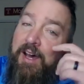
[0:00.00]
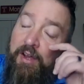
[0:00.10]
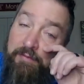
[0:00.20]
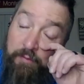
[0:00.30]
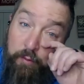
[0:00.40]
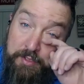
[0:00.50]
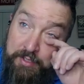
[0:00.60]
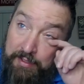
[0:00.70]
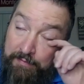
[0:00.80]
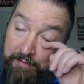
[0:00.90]

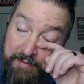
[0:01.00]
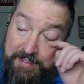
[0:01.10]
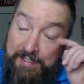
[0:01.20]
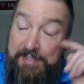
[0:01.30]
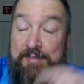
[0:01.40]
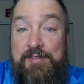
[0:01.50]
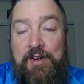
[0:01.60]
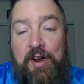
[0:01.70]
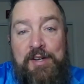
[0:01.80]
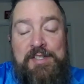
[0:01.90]
Unfortunately for the Sixers,
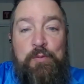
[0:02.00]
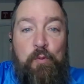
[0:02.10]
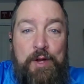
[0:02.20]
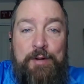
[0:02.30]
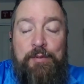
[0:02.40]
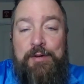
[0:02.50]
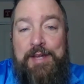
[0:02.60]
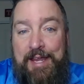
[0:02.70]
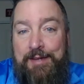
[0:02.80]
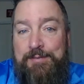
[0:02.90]
there are some winnable
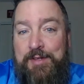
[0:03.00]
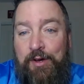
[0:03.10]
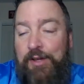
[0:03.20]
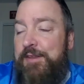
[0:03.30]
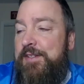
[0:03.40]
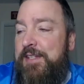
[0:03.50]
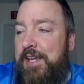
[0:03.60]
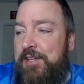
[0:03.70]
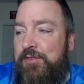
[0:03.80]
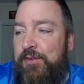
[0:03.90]
games on the
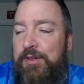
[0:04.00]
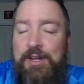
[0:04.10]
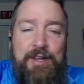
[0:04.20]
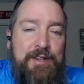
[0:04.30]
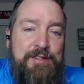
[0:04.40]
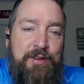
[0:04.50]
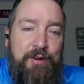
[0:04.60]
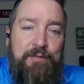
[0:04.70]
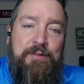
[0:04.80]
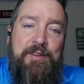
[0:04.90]
schedule, so
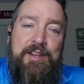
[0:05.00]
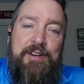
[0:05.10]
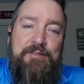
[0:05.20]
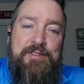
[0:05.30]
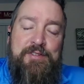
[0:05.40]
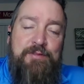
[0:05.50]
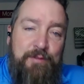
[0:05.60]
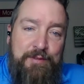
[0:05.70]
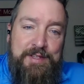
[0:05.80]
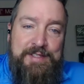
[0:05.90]
hopefully they don't
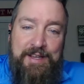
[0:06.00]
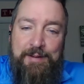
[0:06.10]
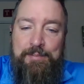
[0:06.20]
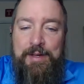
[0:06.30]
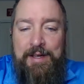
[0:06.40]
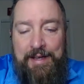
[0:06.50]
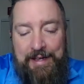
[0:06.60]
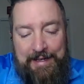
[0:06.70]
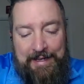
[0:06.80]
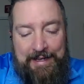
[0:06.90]
screw this up.
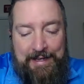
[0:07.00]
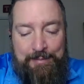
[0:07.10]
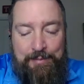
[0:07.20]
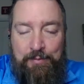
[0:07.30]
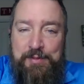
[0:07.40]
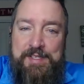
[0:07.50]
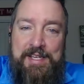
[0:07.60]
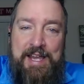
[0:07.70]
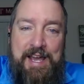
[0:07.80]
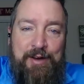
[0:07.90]
But we'll
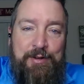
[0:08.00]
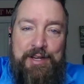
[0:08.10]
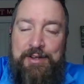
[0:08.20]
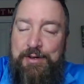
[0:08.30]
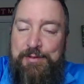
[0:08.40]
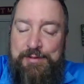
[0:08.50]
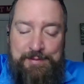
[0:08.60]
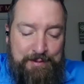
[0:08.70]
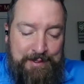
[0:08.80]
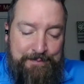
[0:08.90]
see how it goes.
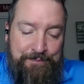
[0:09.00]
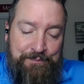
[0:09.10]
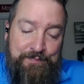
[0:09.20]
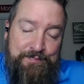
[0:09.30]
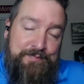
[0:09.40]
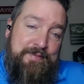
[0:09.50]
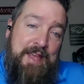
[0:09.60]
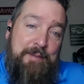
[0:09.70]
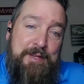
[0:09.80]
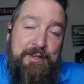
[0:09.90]
But
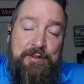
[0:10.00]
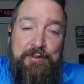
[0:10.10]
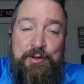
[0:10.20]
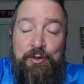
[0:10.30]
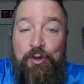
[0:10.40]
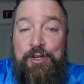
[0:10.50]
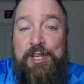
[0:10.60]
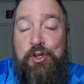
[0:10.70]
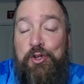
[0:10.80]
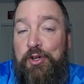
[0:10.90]
I mean, they're
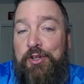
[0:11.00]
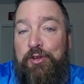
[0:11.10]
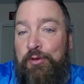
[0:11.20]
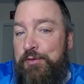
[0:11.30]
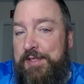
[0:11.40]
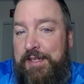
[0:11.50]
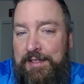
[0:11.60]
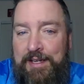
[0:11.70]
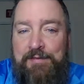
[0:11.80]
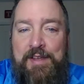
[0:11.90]
looking good
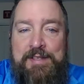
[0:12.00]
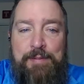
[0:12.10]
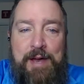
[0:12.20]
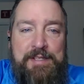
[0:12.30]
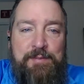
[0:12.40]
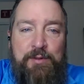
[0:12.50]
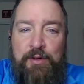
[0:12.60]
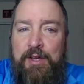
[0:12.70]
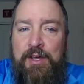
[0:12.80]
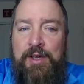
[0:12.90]
losing, if that's possible.